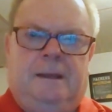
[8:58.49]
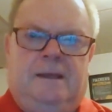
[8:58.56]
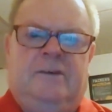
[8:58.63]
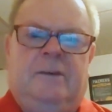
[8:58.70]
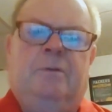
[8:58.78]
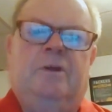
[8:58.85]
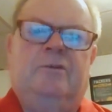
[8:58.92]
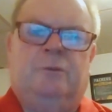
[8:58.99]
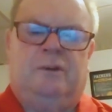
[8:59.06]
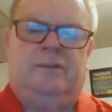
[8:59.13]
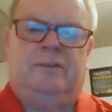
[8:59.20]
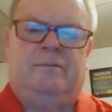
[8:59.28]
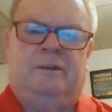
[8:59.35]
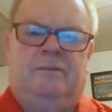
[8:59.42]
He's at plus
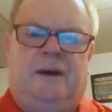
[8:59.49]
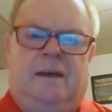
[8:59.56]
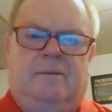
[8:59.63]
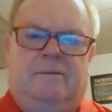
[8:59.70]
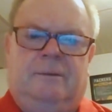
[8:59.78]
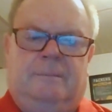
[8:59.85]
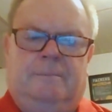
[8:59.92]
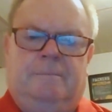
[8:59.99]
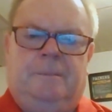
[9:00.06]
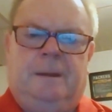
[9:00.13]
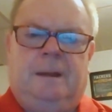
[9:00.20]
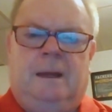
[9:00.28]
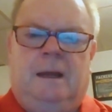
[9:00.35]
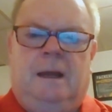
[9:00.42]
175.
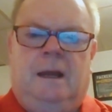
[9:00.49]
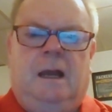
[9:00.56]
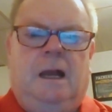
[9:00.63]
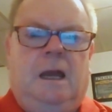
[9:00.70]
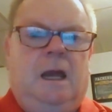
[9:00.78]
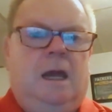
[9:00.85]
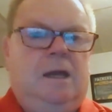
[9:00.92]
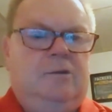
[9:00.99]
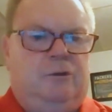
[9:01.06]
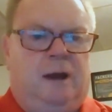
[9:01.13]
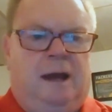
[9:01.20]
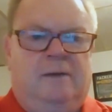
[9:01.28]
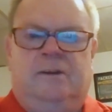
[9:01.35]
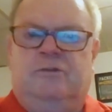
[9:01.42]
His
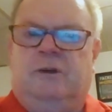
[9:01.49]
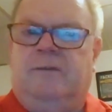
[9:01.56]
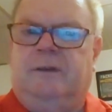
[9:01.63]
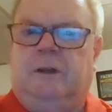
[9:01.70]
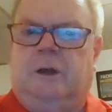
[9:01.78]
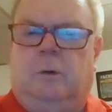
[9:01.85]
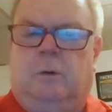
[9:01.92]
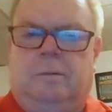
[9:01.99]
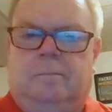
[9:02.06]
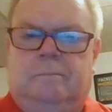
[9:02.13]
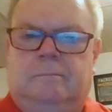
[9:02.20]
drive, he drives it low,